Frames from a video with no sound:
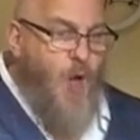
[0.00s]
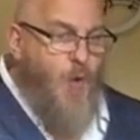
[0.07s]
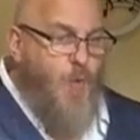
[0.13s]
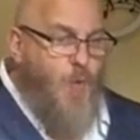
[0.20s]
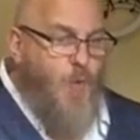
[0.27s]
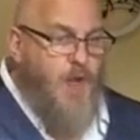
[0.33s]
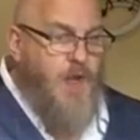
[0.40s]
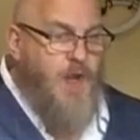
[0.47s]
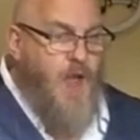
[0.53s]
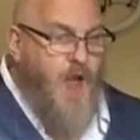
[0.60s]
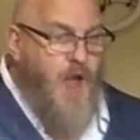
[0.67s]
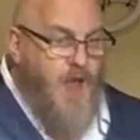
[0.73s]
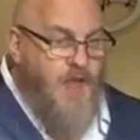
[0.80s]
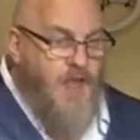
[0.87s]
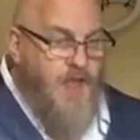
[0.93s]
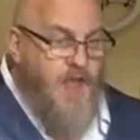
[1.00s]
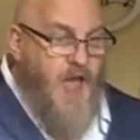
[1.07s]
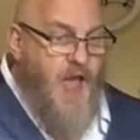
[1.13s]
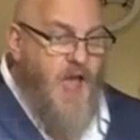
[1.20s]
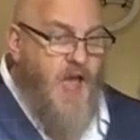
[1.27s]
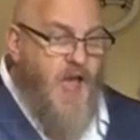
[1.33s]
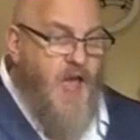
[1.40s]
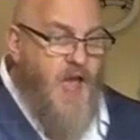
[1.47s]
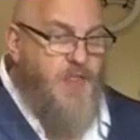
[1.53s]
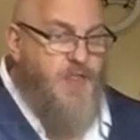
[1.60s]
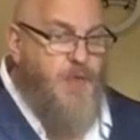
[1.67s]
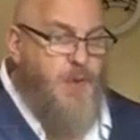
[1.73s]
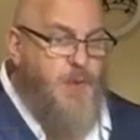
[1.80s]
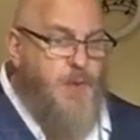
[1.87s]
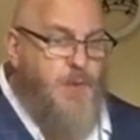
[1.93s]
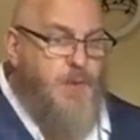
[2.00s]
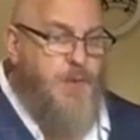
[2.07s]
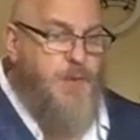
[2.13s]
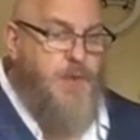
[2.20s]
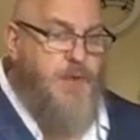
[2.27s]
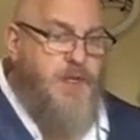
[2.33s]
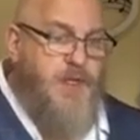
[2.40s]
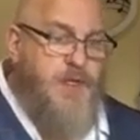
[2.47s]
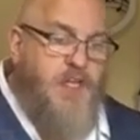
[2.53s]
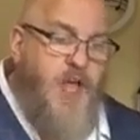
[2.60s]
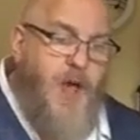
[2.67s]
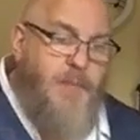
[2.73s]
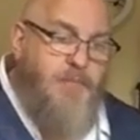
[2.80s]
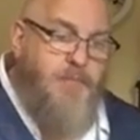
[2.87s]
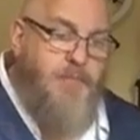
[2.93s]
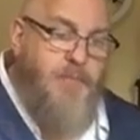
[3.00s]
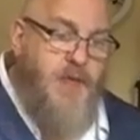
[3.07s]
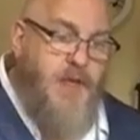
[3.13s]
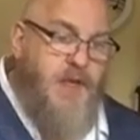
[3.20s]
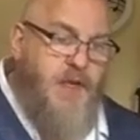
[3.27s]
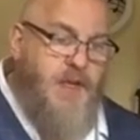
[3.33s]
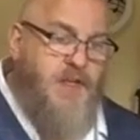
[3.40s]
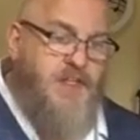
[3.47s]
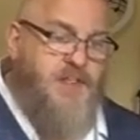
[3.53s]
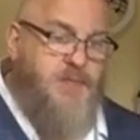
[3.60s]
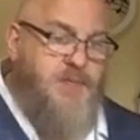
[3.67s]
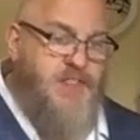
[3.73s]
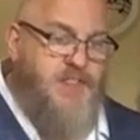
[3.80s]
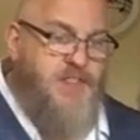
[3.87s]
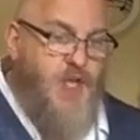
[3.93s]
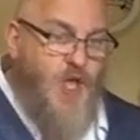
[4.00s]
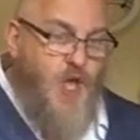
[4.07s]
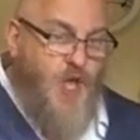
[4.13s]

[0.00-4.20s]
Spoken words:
We are gathered in commitment